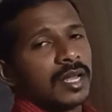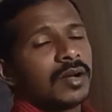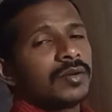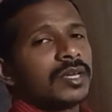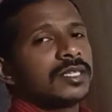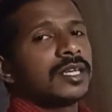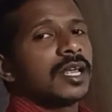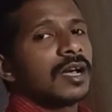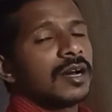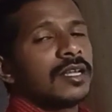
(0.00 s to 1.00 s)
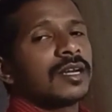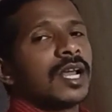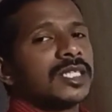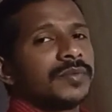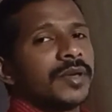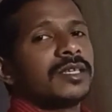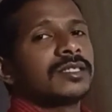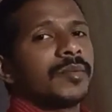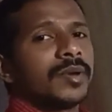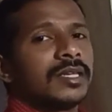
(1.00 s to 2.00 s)
is a recording,
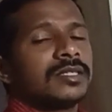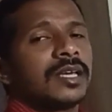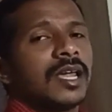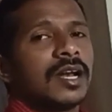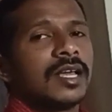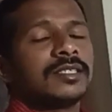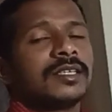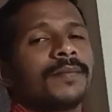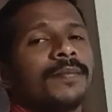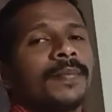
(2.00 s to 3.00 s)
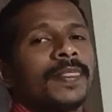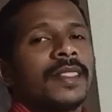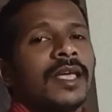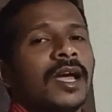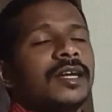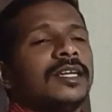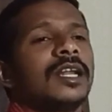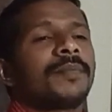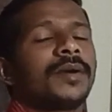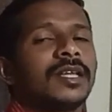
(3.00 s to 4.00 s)
classifying, summarizing, analyzing, and
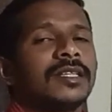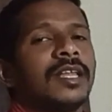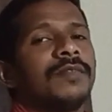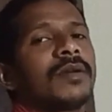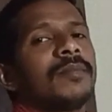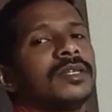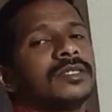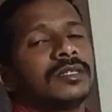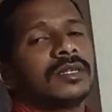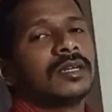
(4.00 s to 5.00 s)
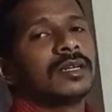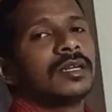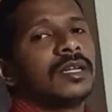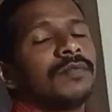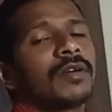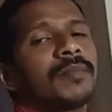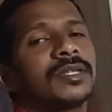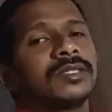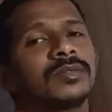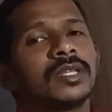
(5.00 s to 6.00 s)
interpreting the information
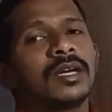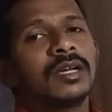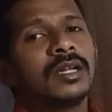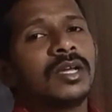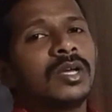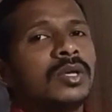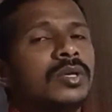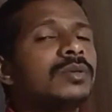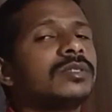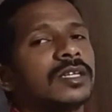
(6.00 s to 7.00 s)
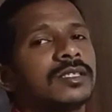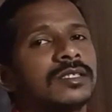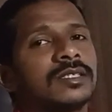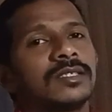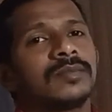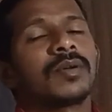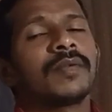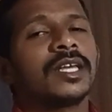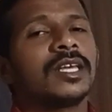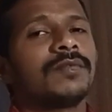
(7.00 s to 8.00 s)
to the users,
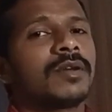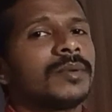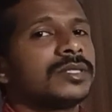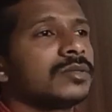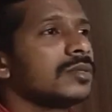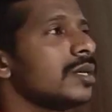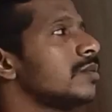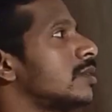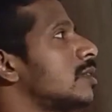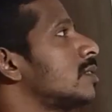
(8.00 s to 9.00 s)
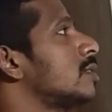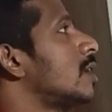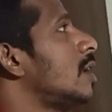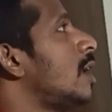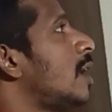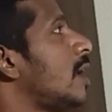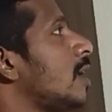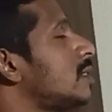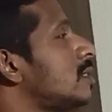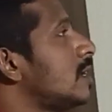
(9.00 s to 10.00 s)
providing information to the users.
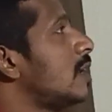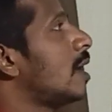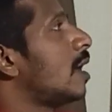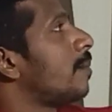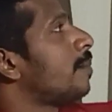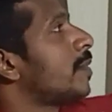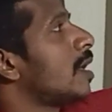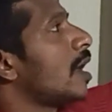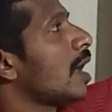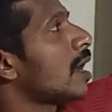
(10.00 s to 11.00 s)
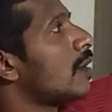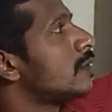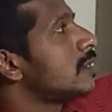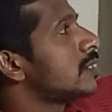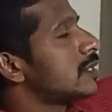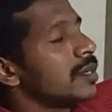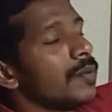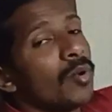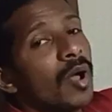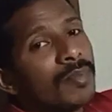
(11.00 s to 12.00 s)
Next, in accounts,
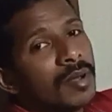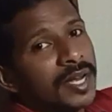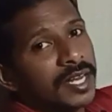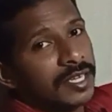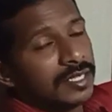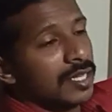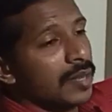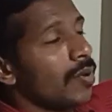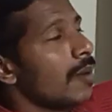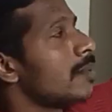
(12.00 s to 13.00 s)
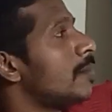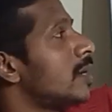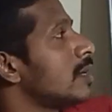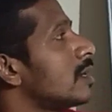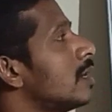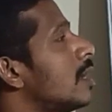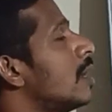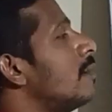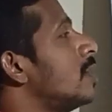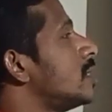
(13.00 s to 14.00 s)
problematic is there. Problematic.
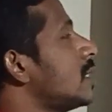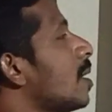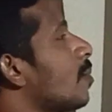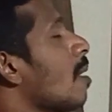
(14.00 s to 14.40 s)
We'll see the